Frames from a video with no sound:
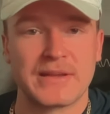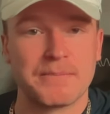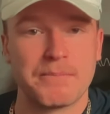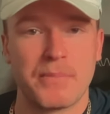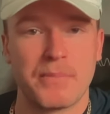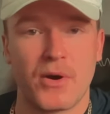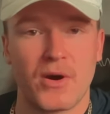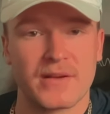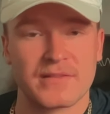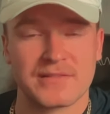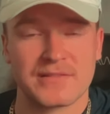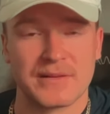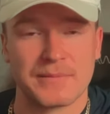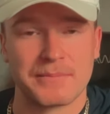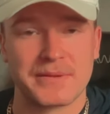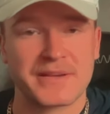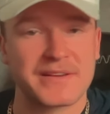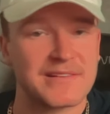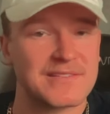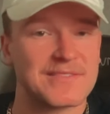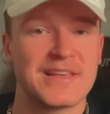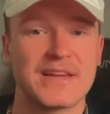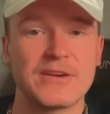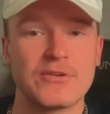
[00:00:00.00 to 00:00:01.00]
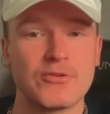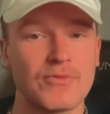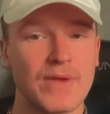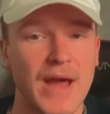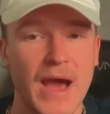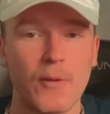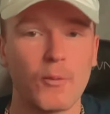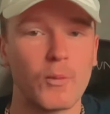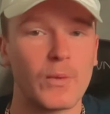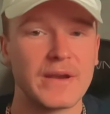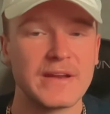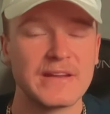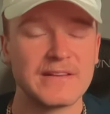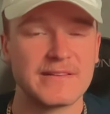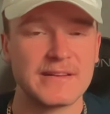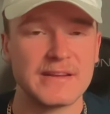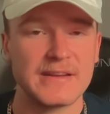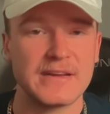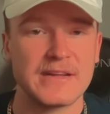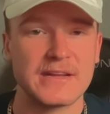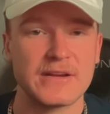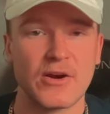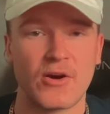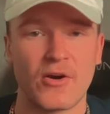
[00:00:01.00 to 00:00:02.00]
Boston because they do not win in T
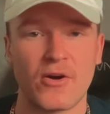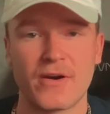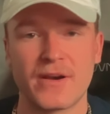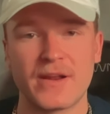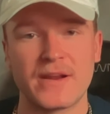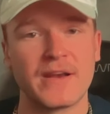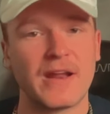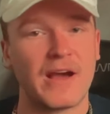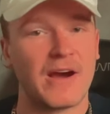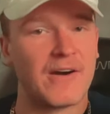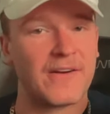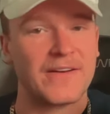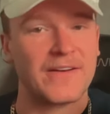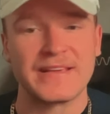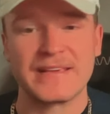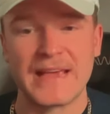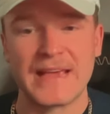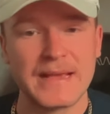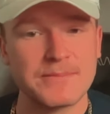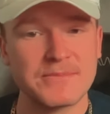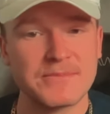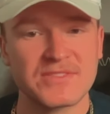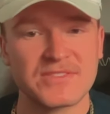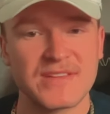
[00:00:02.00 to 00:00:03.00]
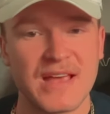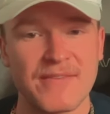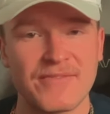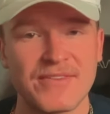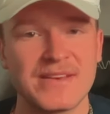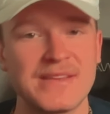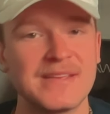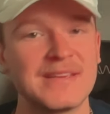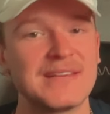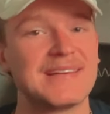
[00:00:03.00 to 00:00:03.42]
D Garden on a game seven.